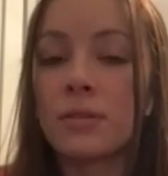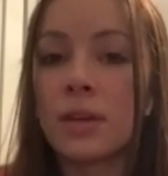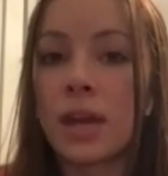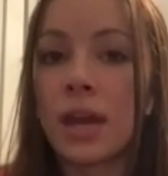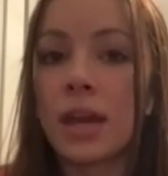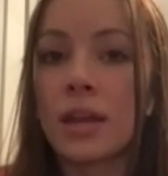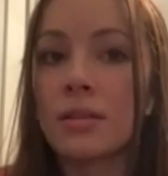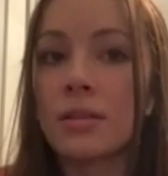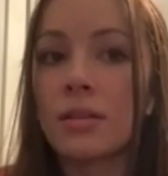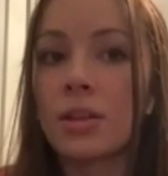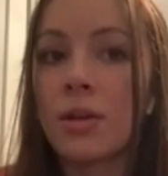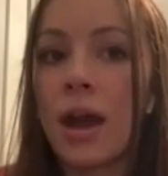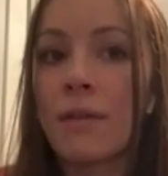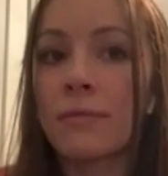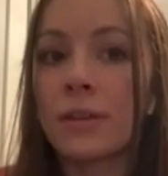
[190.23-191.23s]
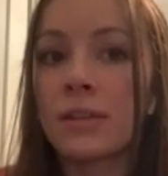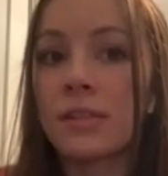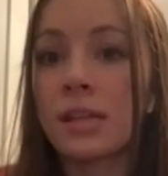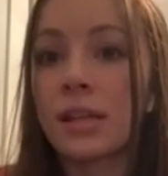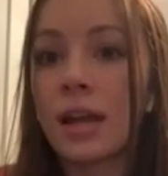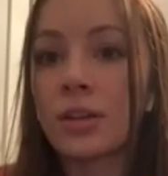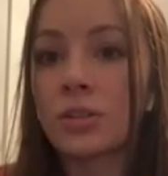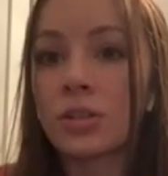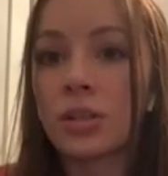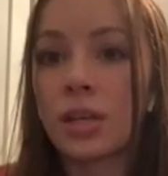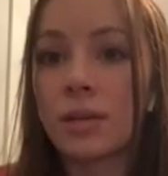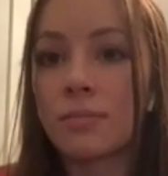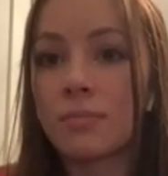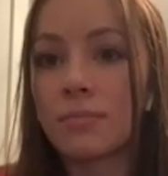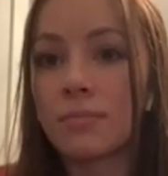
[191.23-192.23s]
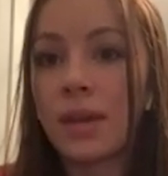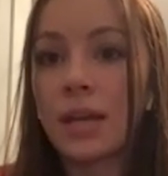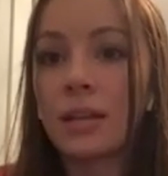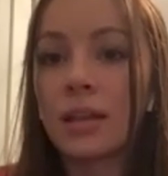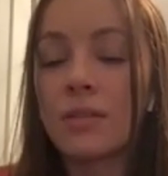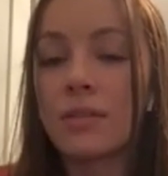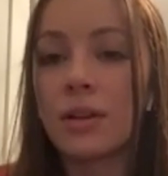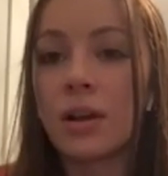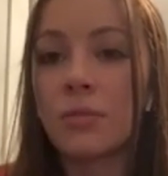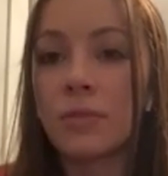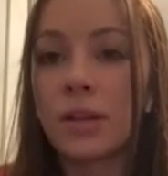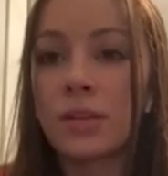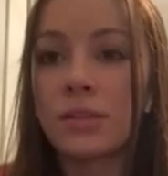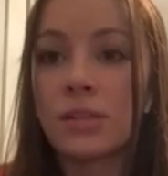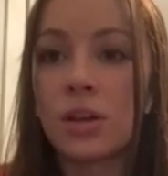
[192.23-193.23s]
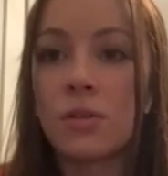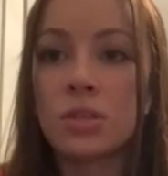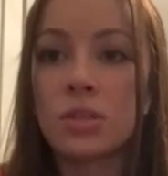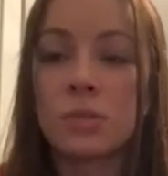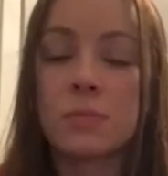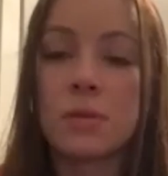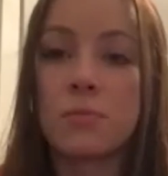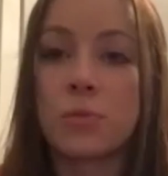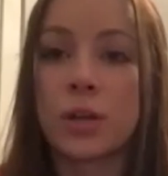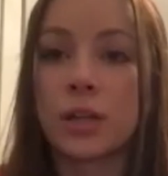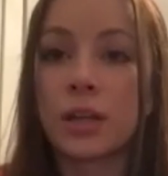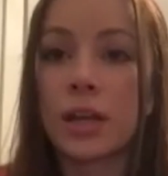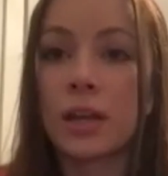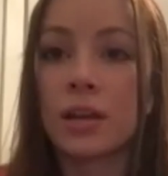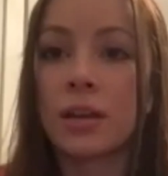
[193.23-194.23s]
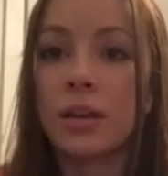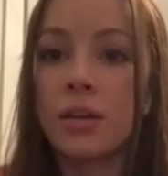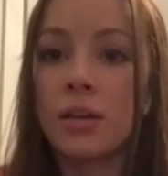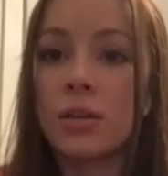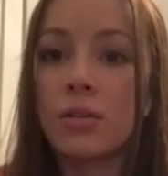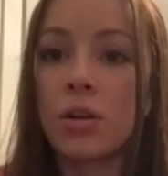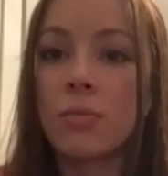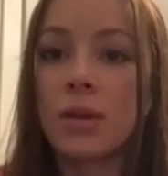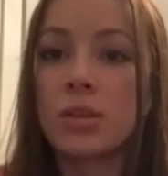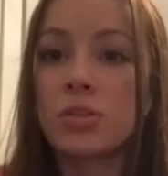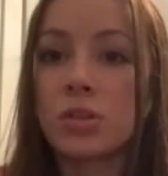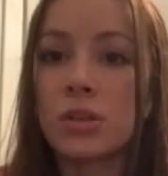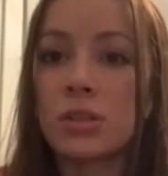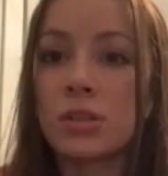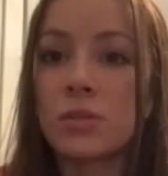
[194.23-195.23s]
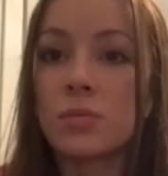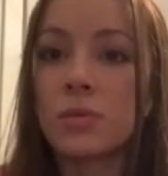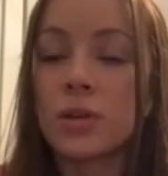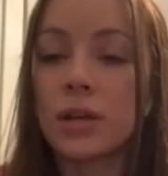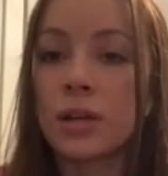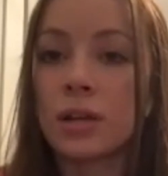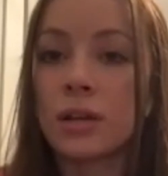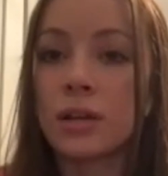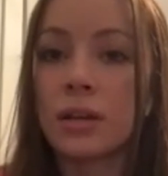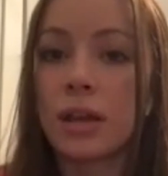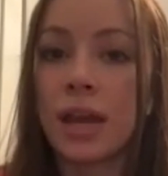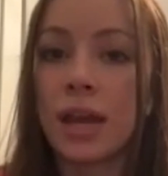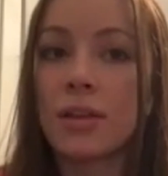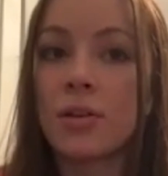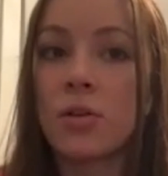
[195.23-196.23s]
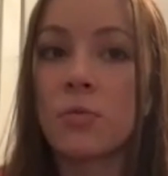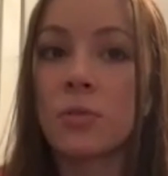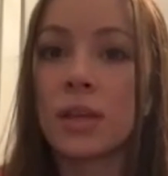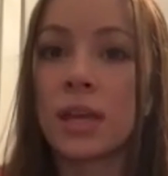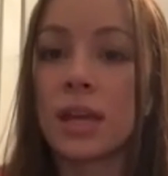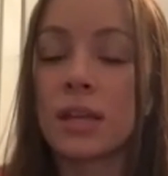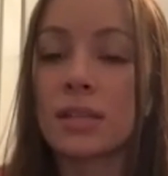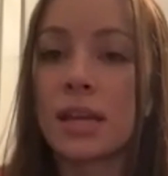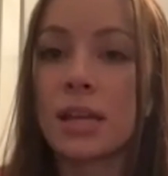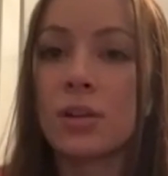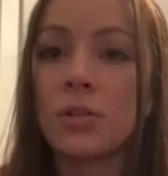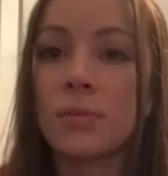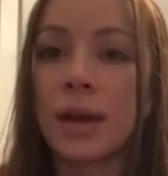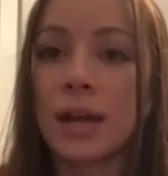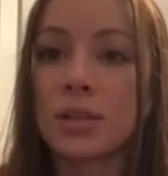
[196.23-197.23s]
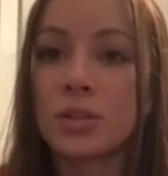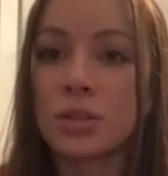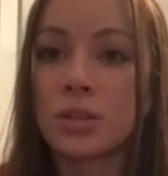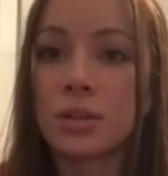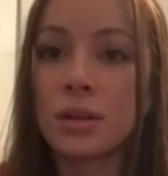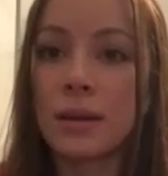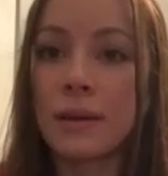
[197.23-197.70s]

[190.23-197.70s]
and, you know, athletes can actually make a living off it. So I've just been working on my jiu-jitsu more and hopefully get a title match.